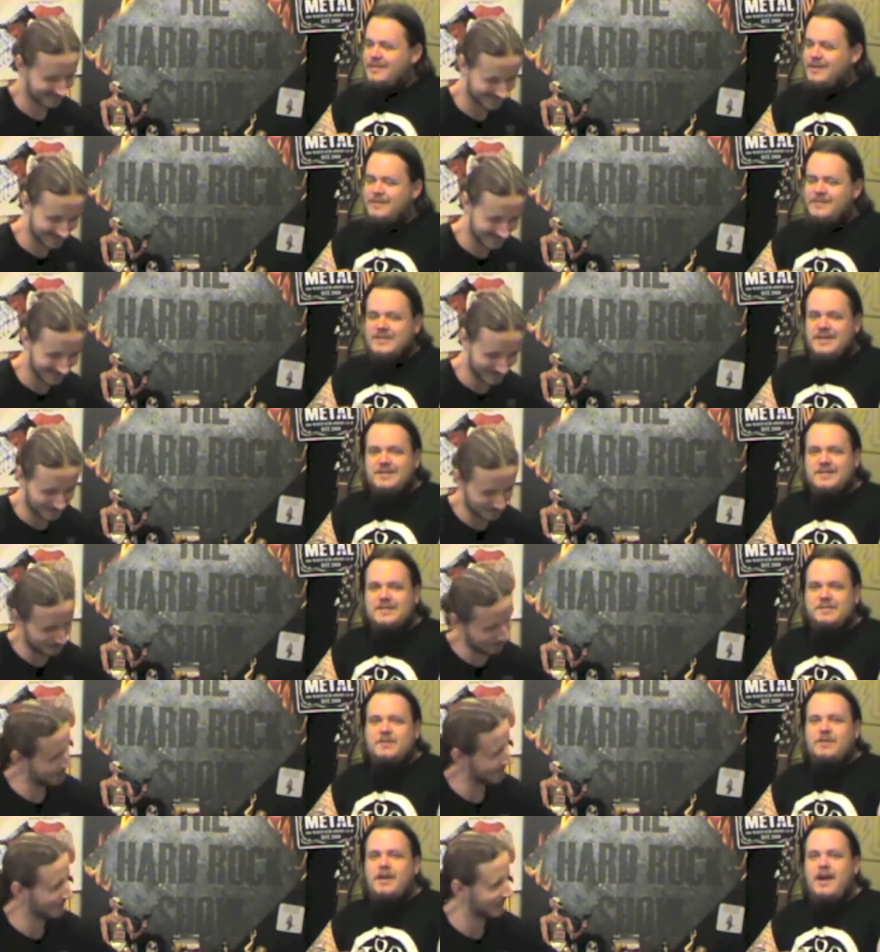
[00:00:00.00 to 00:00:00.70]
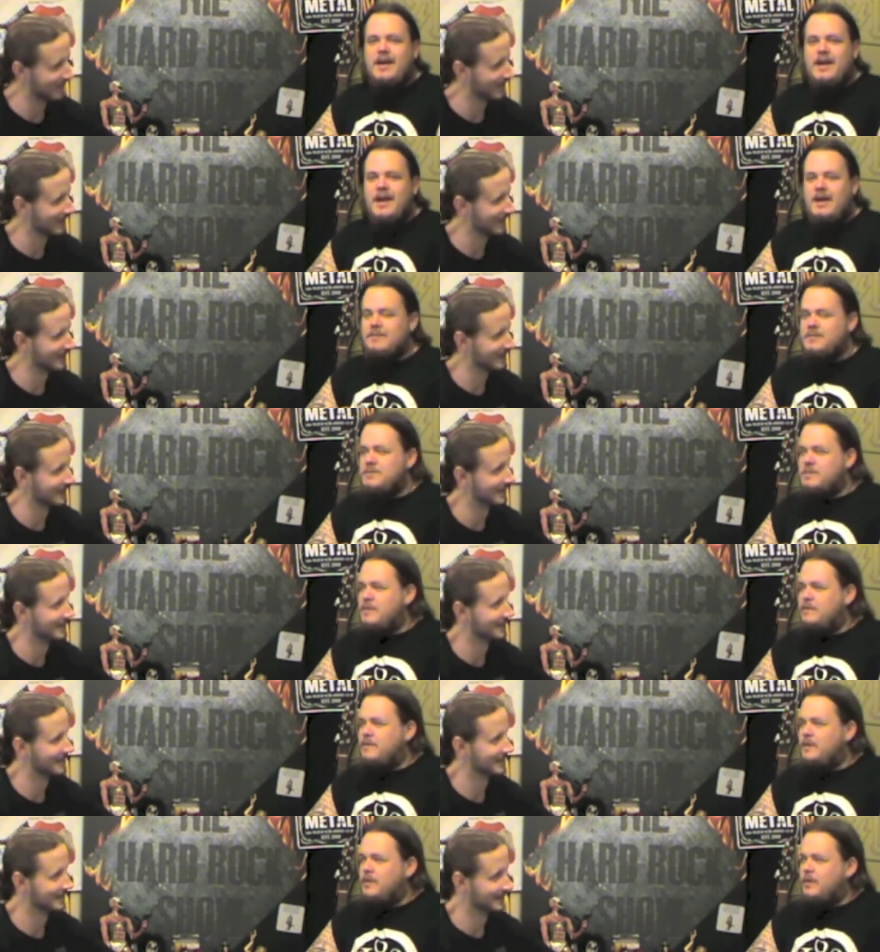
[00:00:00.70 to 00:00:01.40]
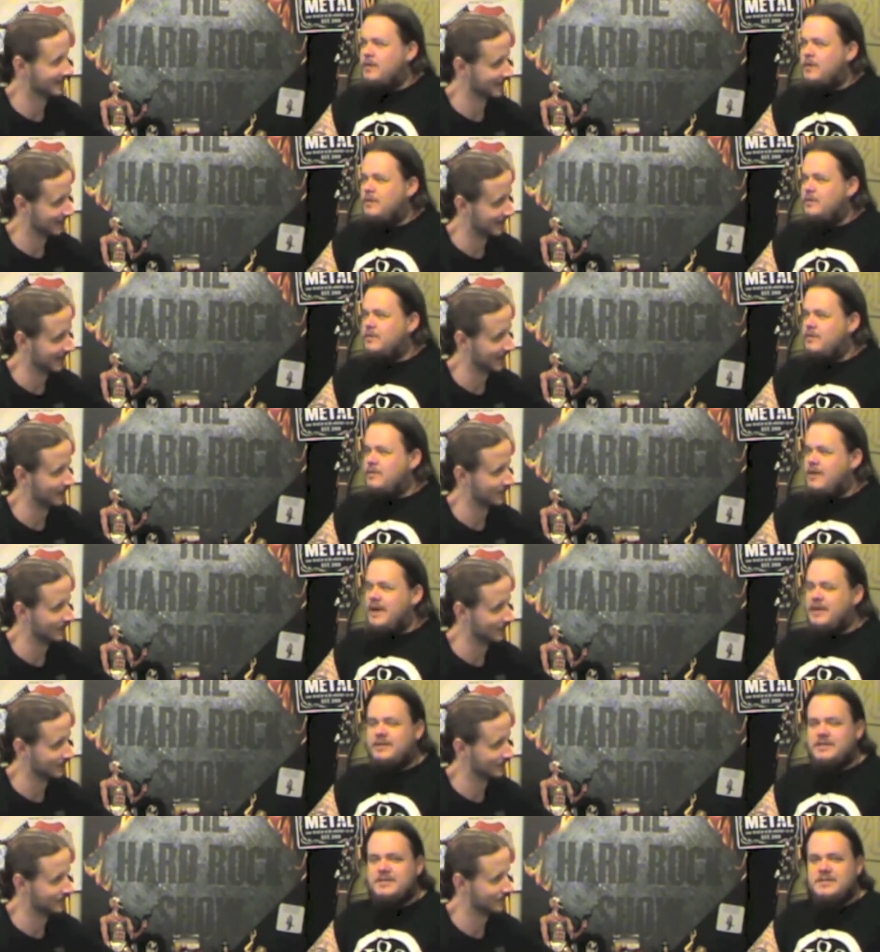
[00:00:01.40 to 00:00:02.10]
Speaker 1: they've done some great albums before: yep.
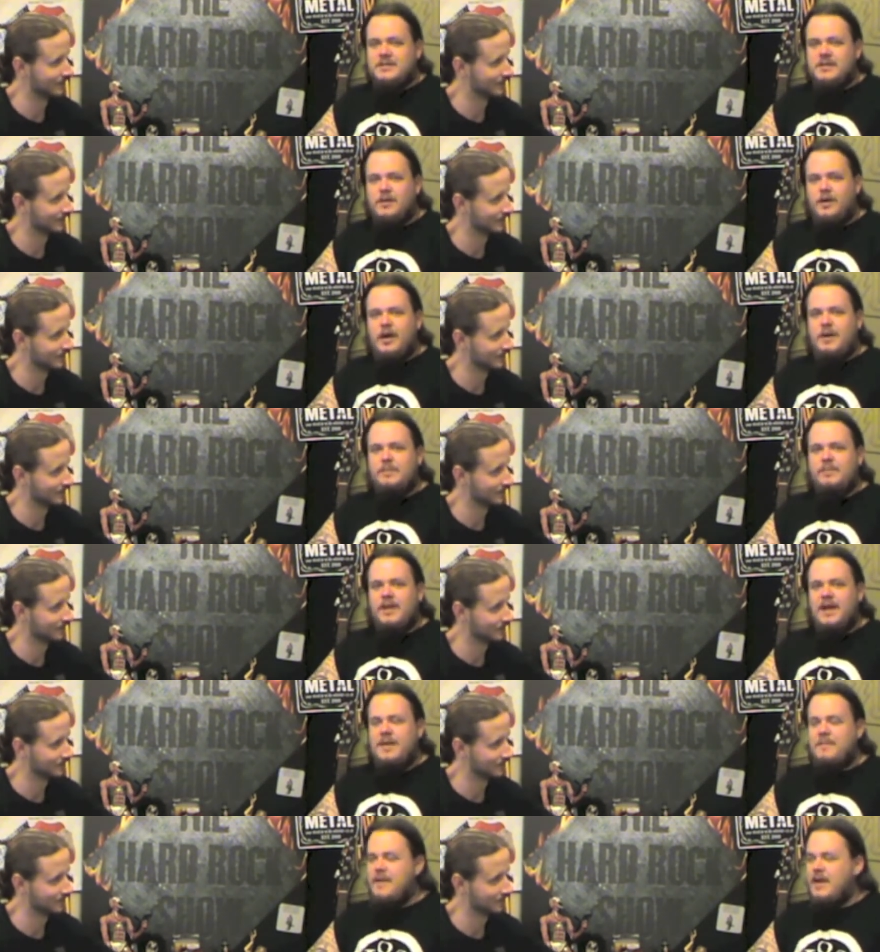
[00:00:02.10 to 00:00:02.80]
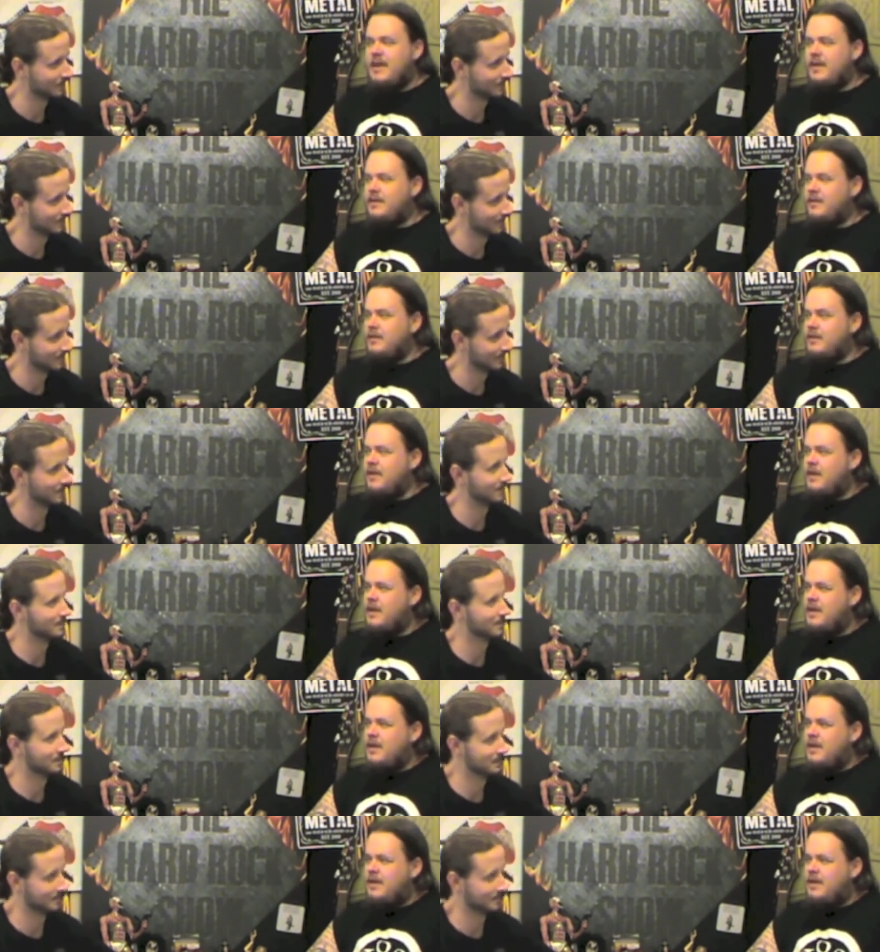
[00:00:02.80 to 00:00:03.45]
Crack the Skye, Blood Mountain,